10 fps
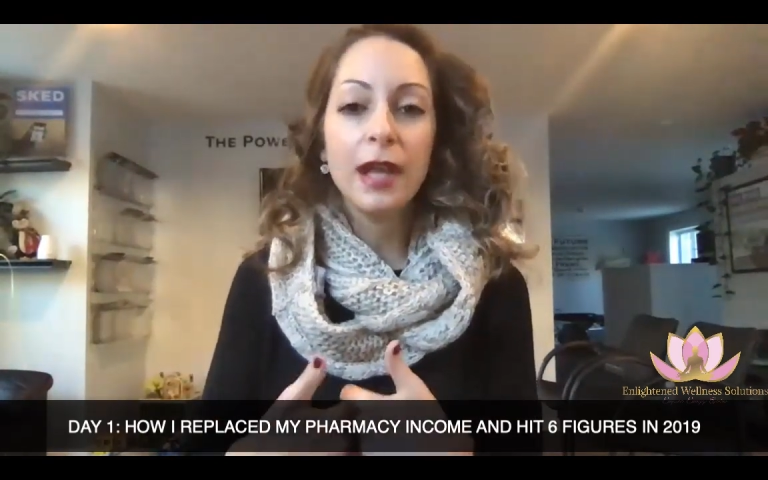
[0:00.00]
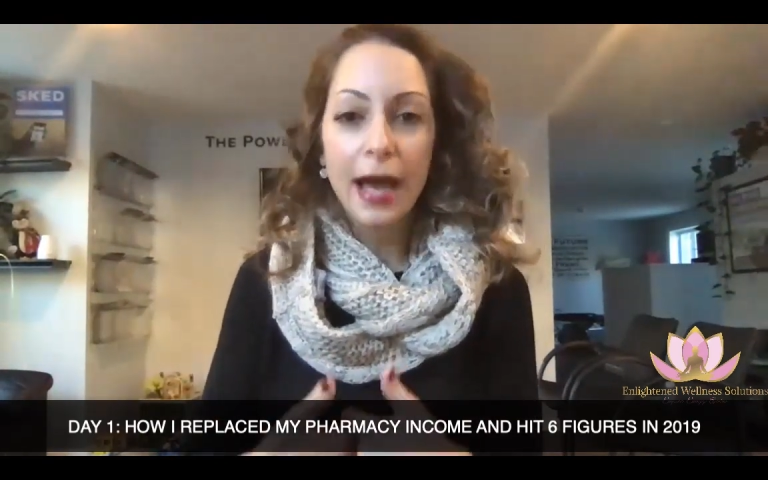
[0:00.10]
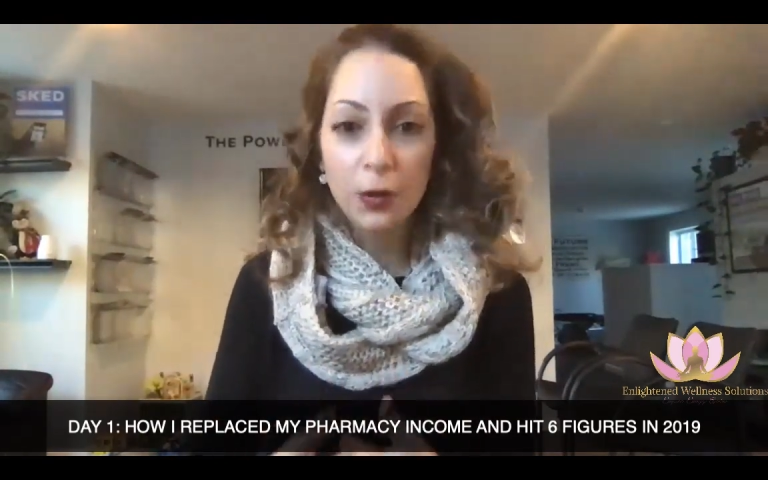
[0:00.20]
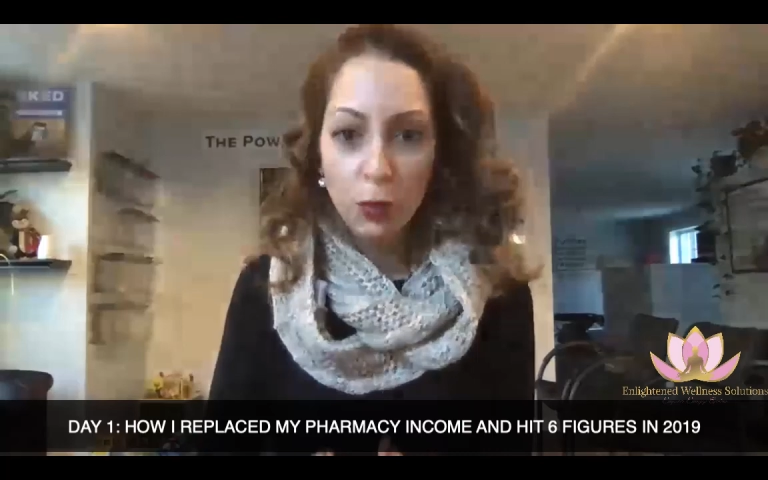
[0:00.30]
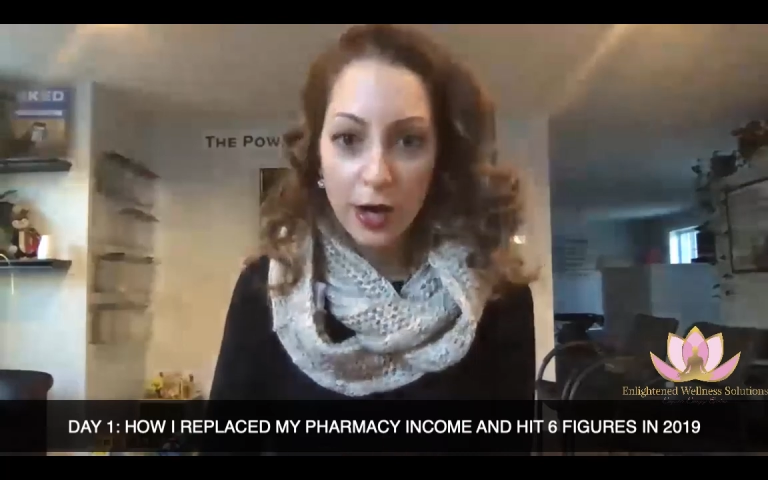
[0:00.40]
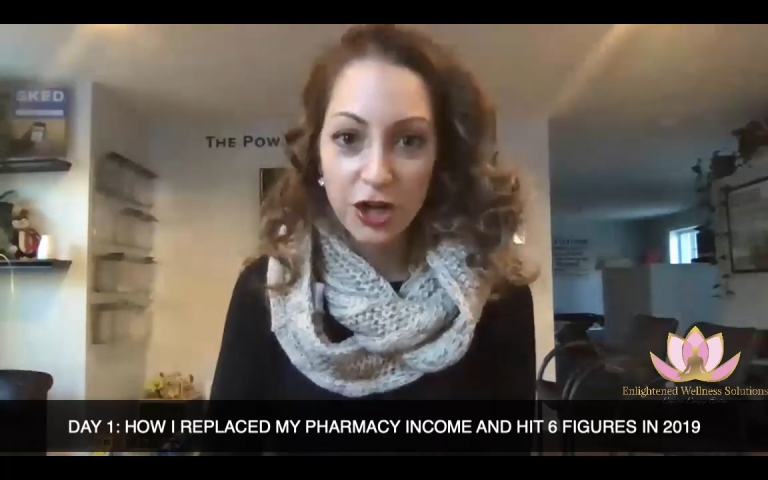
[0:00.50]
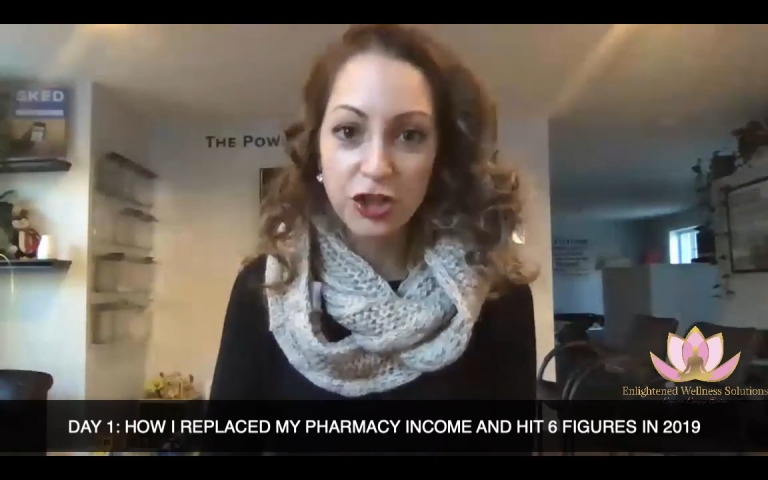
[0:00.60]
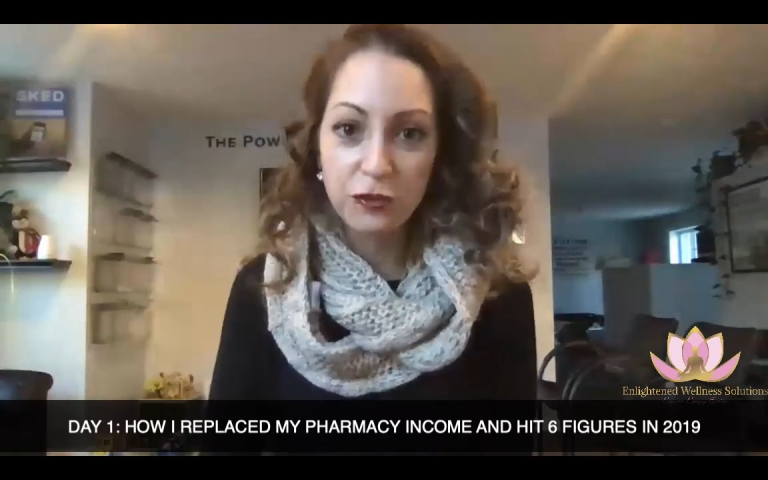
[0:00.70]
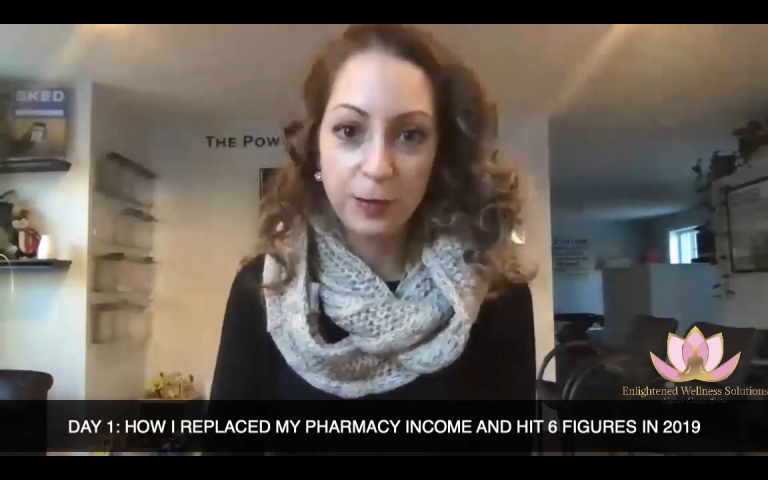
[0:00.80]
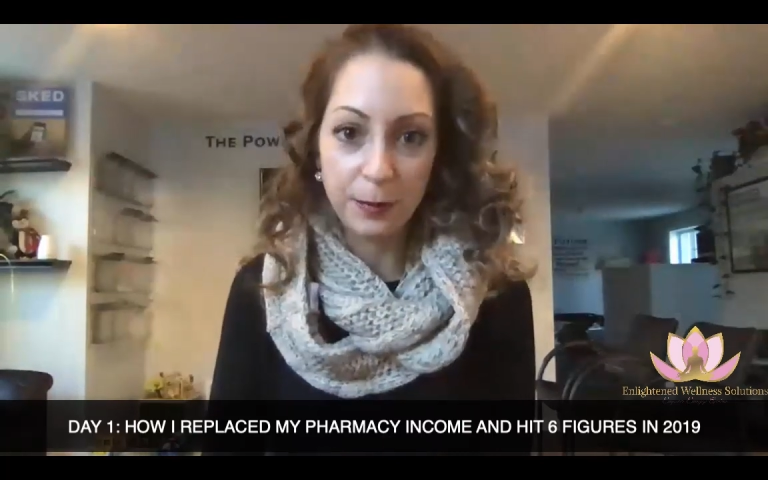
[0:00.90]
at where
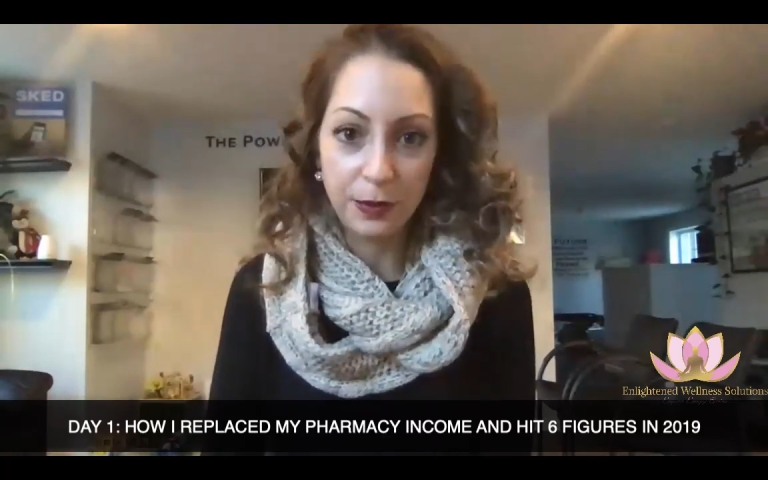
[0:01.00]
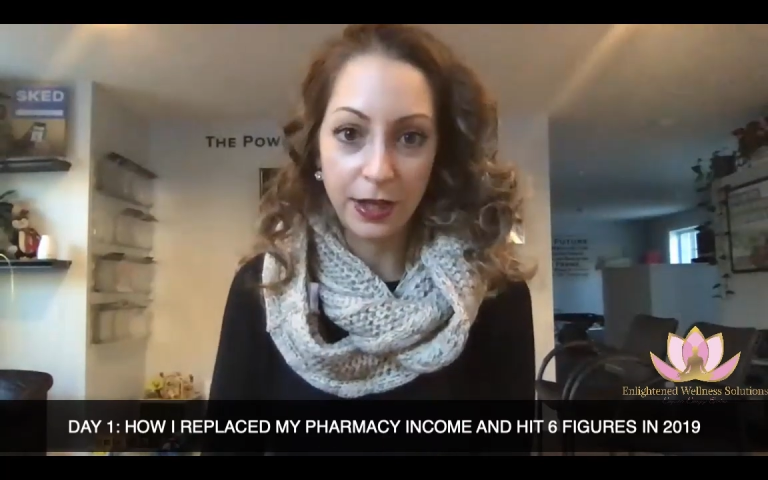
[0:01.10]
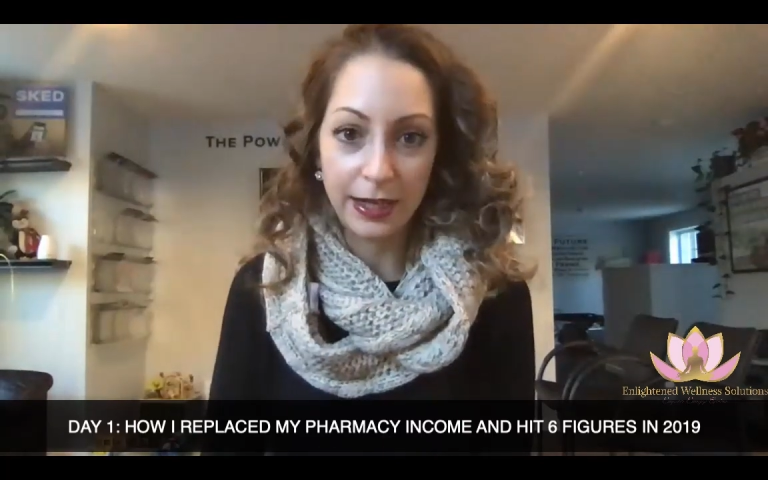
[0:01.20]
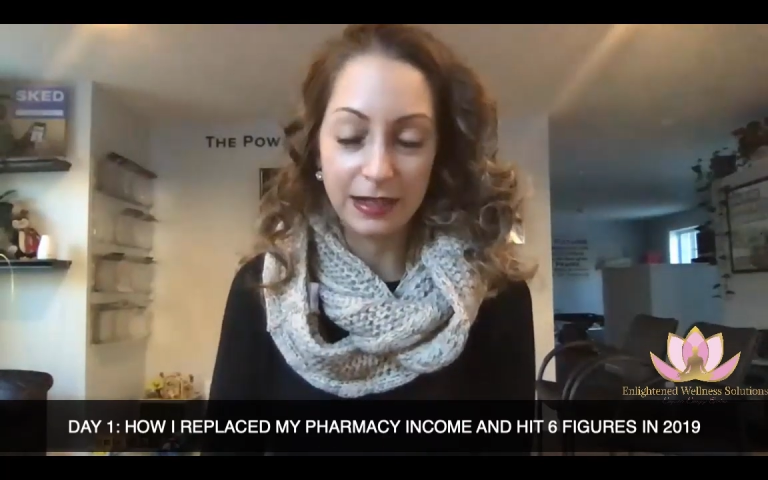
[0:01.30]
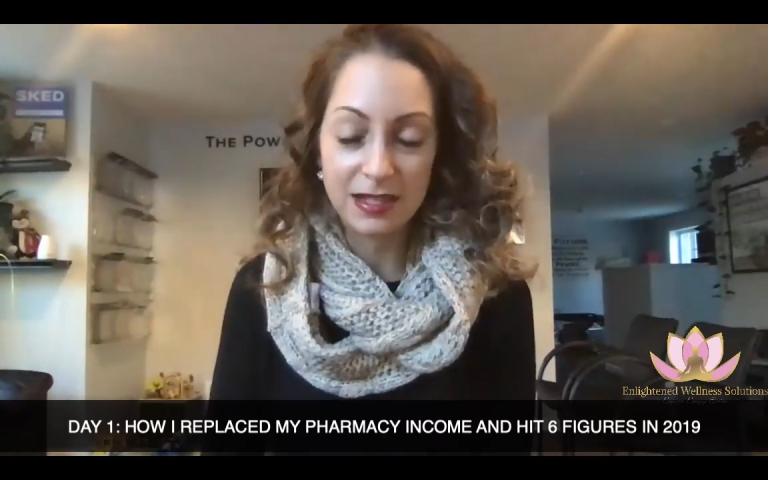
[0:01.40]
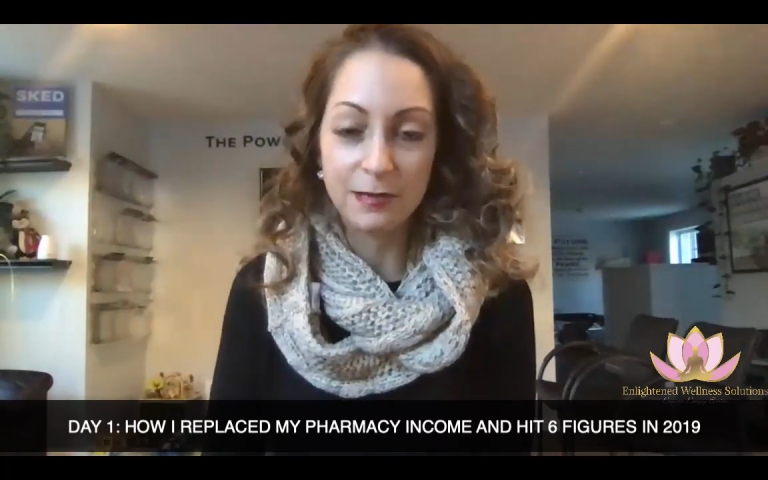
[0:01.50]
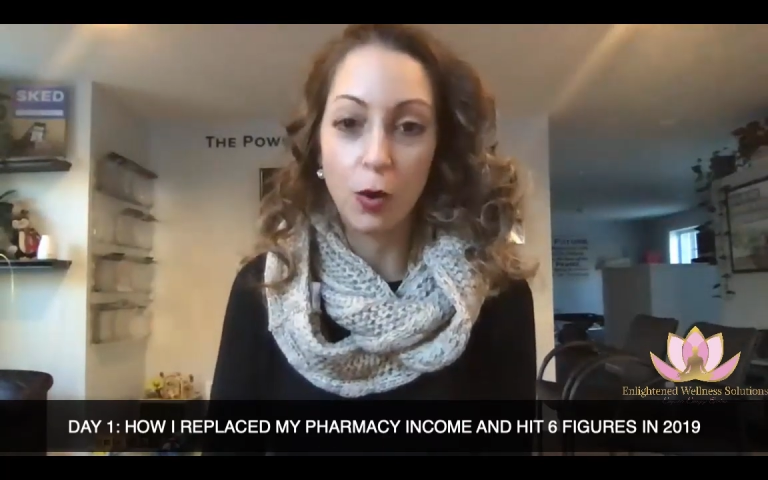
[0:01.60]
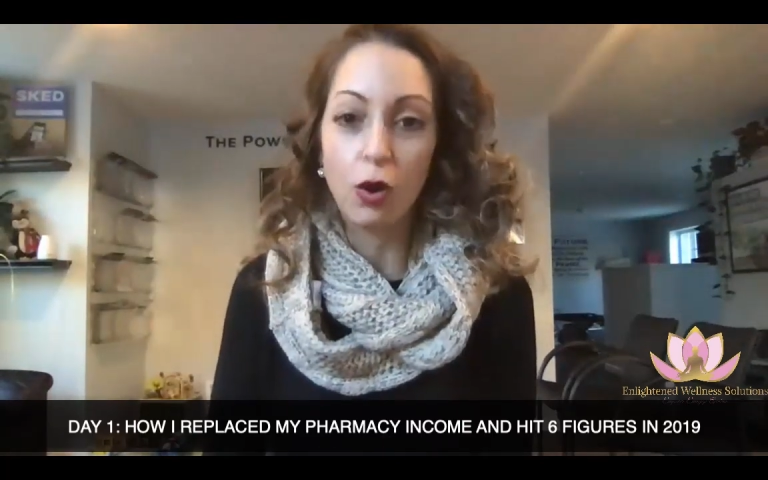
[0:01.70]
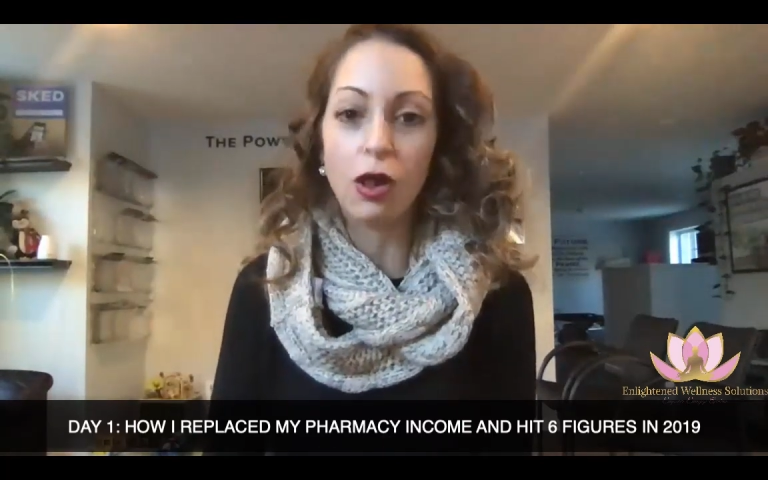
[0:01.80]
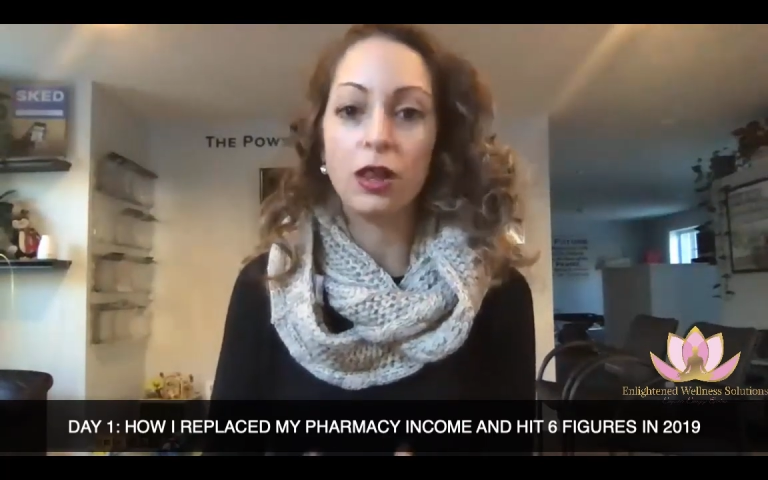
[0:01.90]
you've been playing
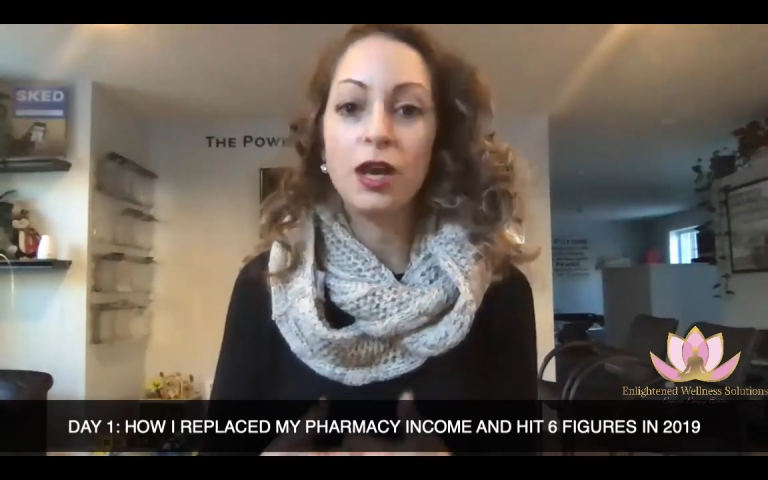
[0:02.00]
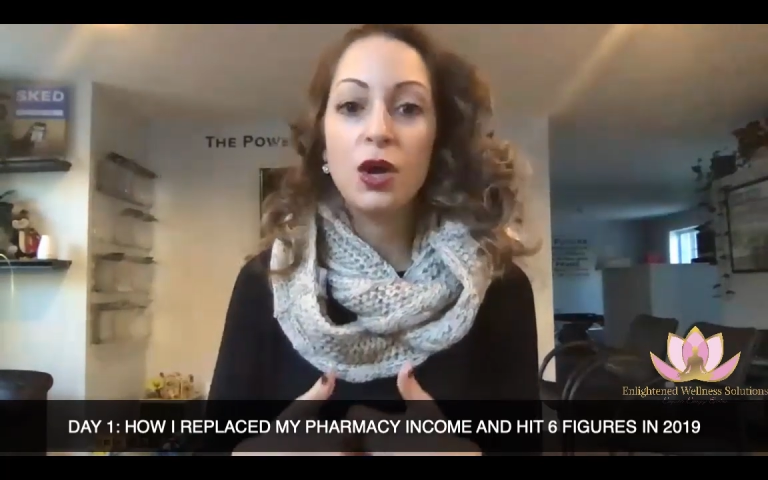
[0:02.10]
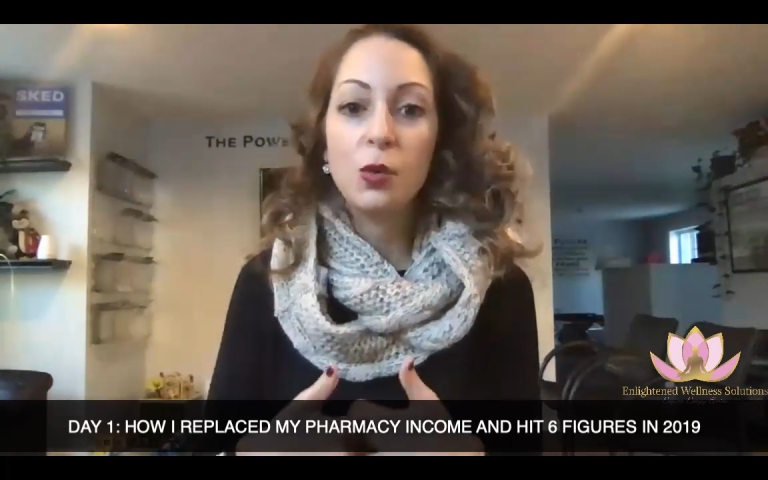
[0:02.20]
small,